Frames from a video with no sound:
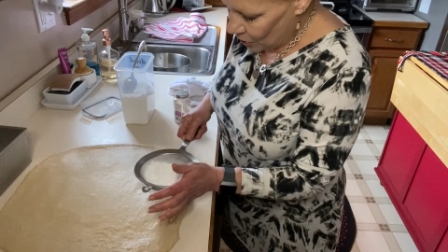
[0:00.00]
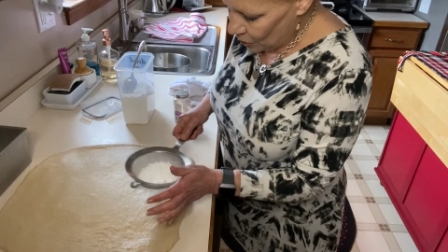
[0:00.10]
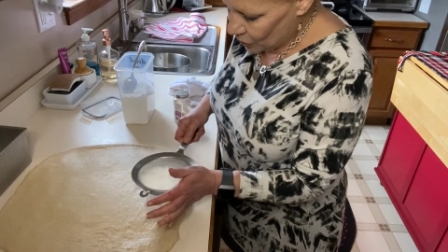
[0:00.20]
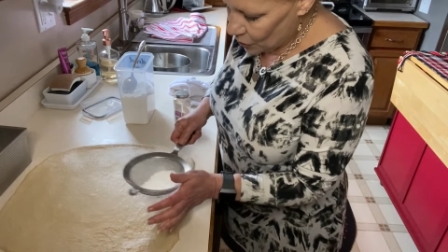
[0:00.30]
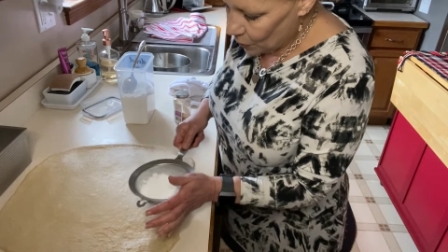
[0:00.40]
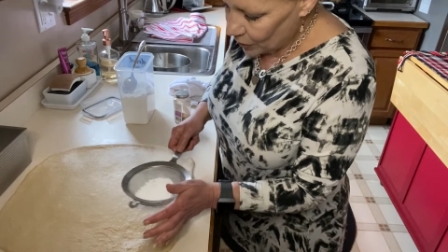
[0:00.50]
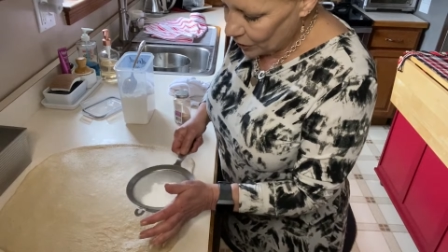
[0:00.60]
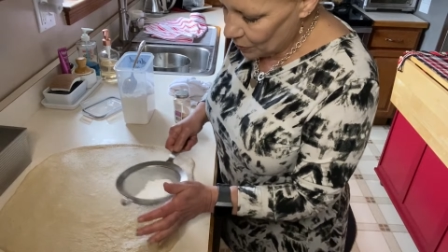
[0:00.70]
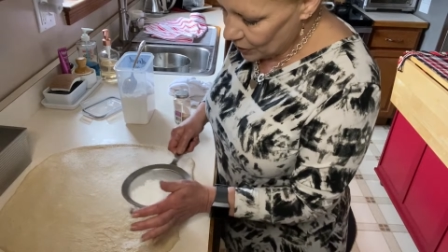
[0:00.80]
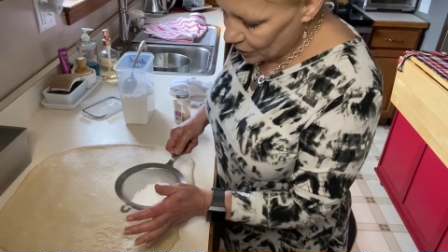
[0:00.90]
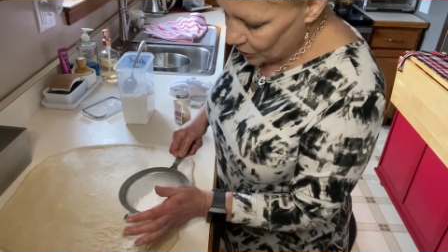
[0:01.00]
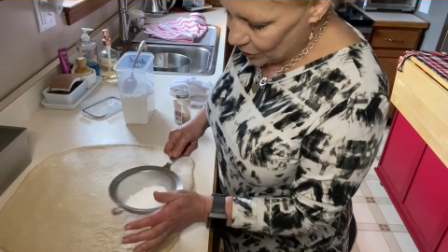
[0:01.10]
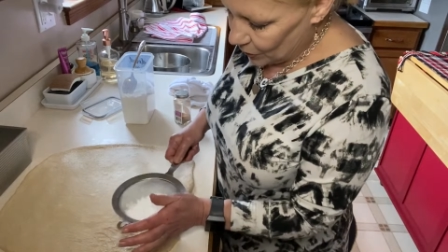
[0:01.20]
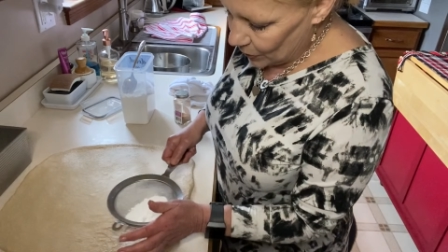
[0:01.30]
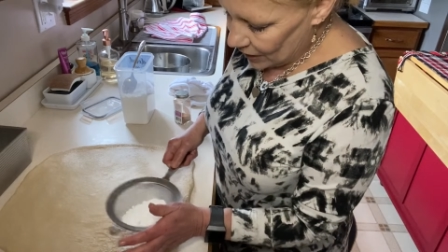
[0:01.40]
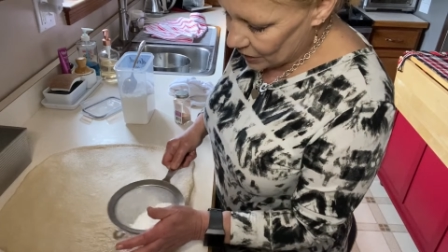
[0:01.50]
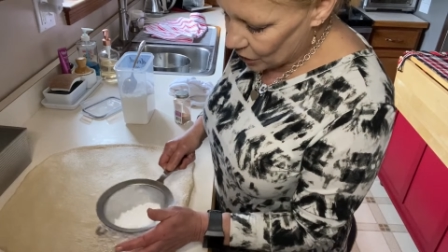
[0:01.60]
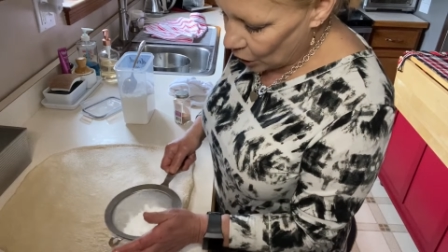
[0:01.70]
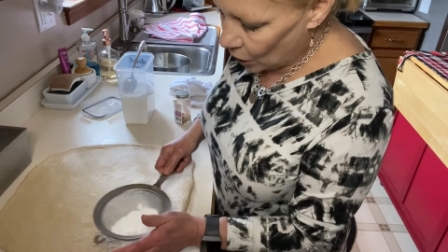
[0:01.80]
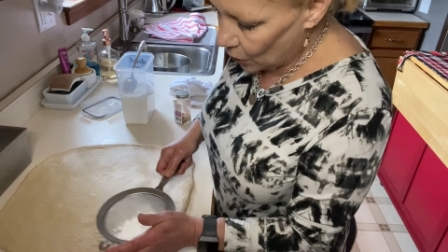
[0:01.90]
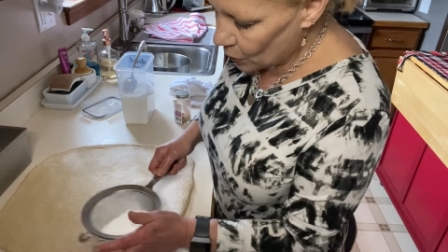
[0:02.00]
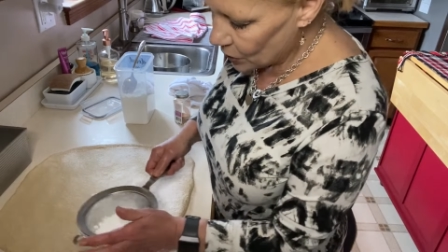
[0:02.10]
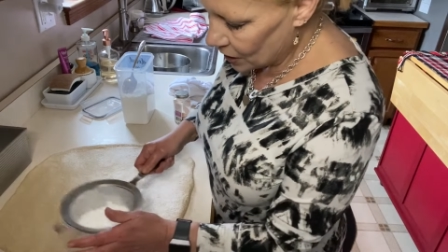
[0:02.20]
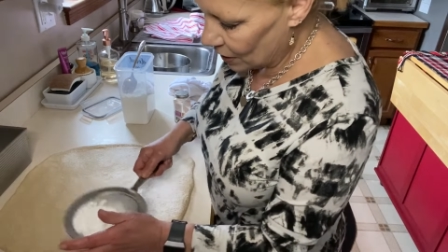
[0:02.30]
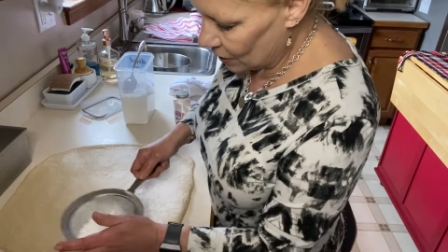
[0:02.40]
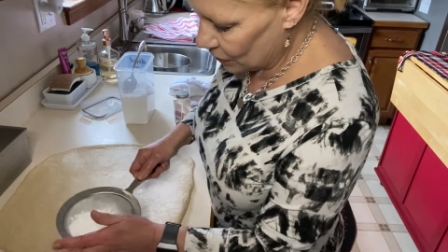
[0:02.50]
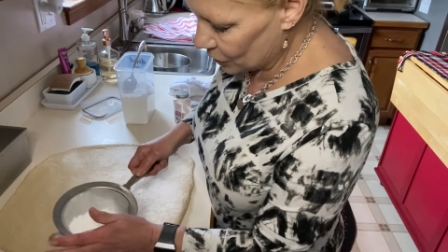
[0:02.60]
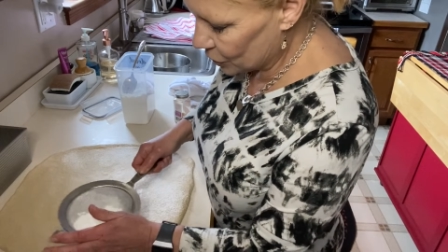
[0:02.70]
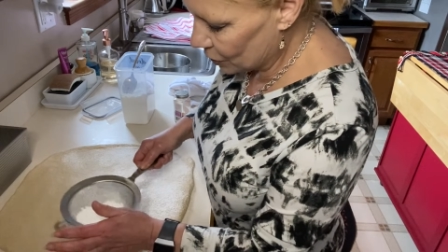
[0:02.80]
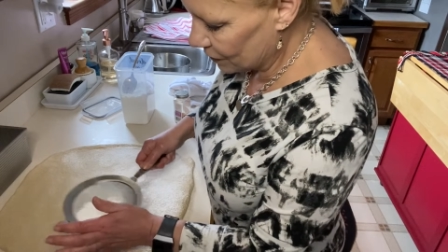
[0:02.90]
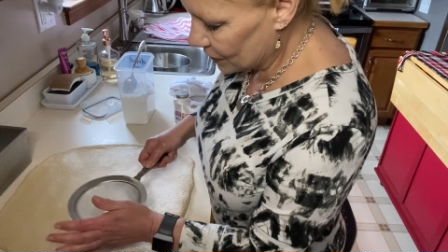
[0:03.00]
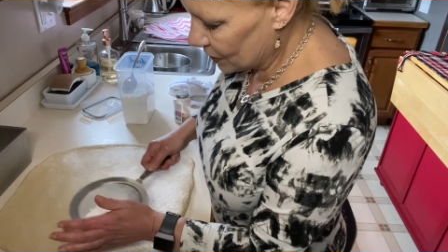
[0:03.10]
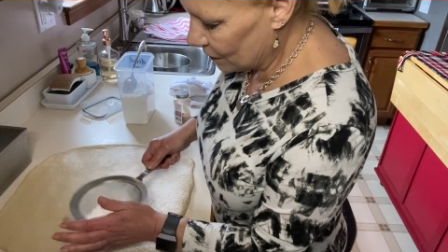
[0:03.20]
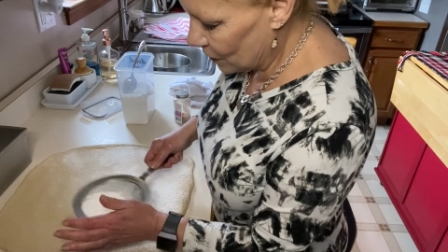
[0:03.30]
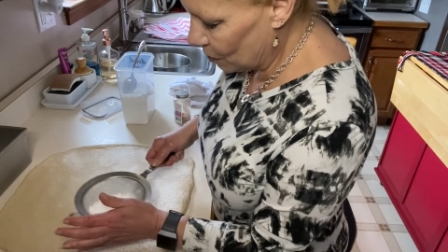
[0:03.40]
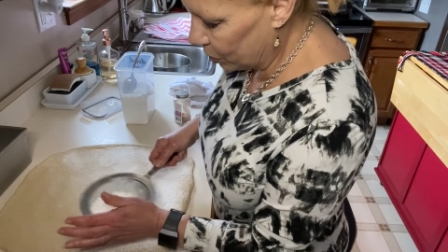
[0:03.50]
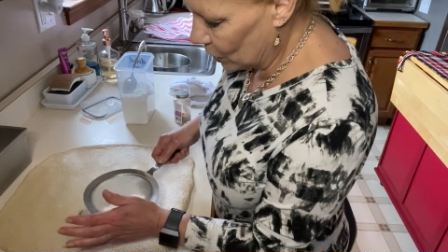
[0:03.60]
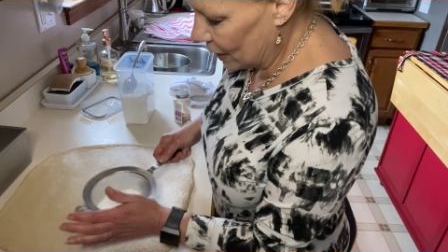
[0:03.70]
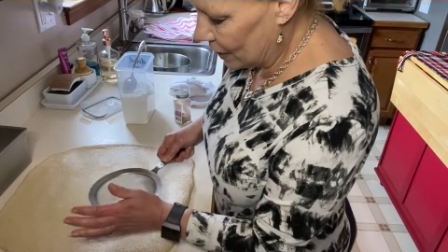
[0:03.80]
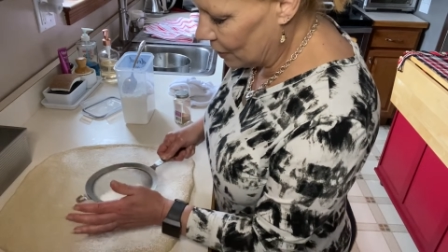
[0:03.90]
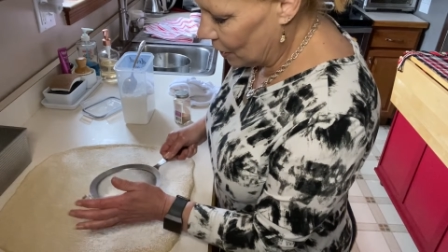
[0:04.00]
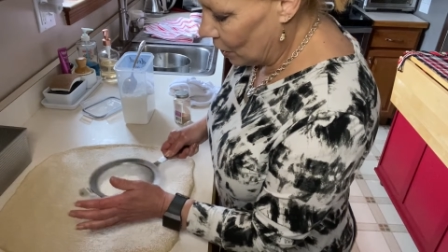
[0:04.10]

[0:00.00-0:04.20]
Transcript: So what you wanna do is coat the surface of the bread